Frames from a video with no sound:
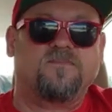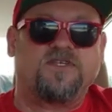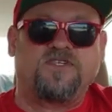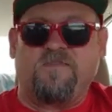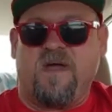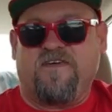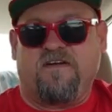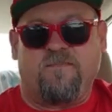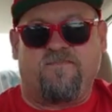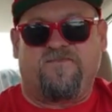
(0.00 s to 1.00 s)
is this my
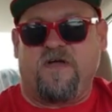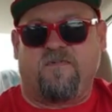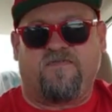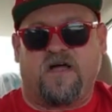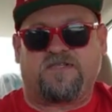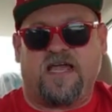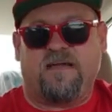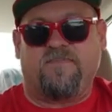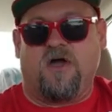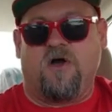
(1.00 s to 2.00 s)
favorite film of all
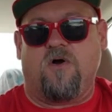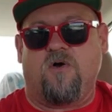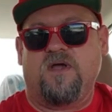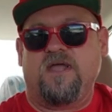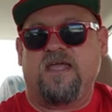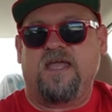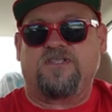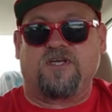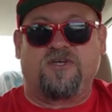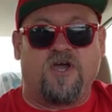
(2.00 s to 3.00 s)
time? No.
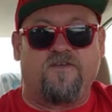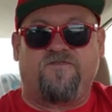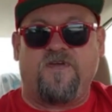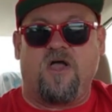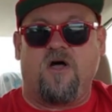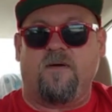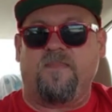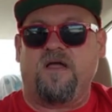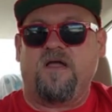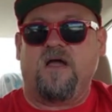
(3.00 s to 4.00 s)
It's a good
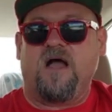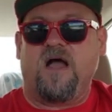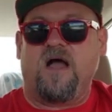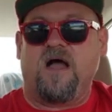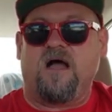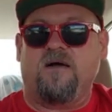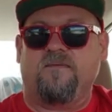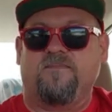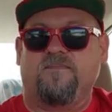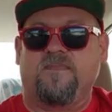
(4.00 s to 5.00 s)
film,
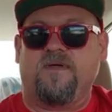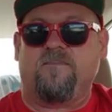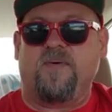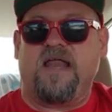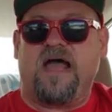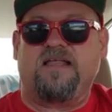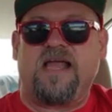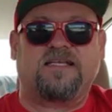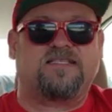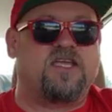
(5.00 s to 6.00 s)
but
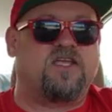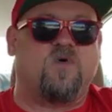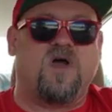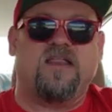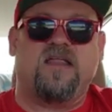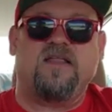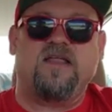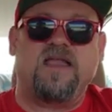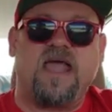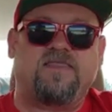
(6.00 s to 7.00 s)
I tell you what,
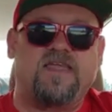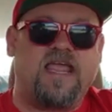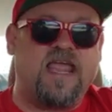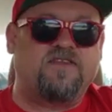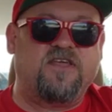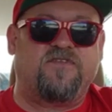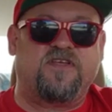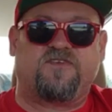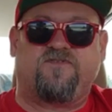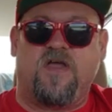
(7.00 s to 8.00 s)
at the end of
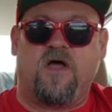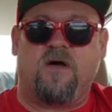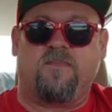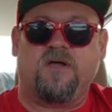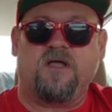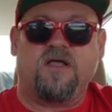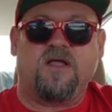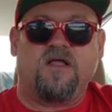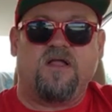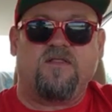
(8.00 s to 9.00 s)
this film,
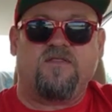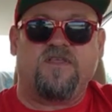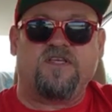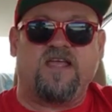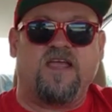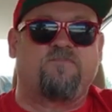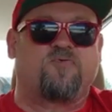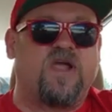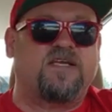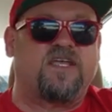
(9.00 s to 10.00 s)
it
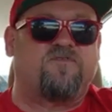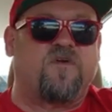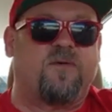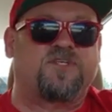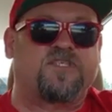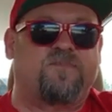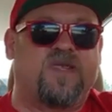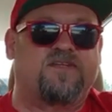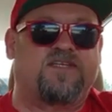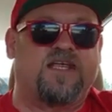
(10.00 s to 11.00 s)
brings it from just
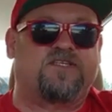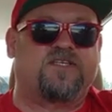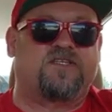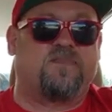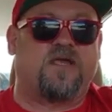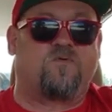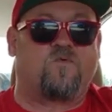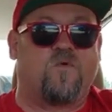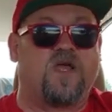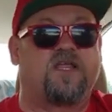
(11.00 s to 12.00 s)
being decent to being
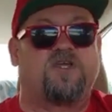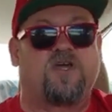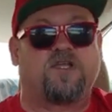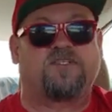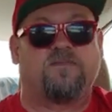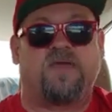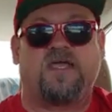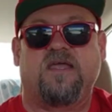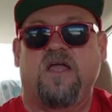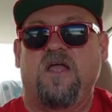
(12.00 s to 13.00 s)
really good to
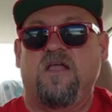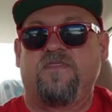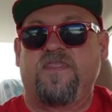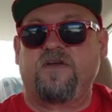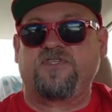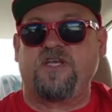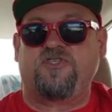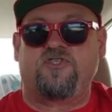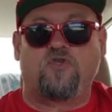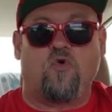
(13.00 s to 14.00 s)
me. There's a
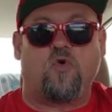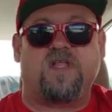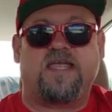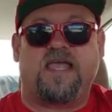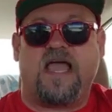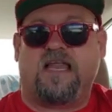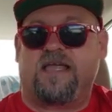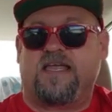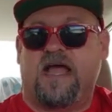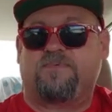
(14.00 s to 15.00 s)
dueling
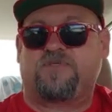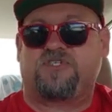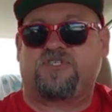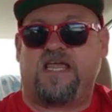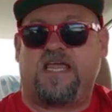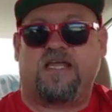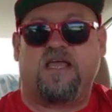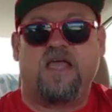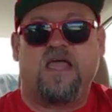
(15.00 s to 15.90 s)
helicopter scene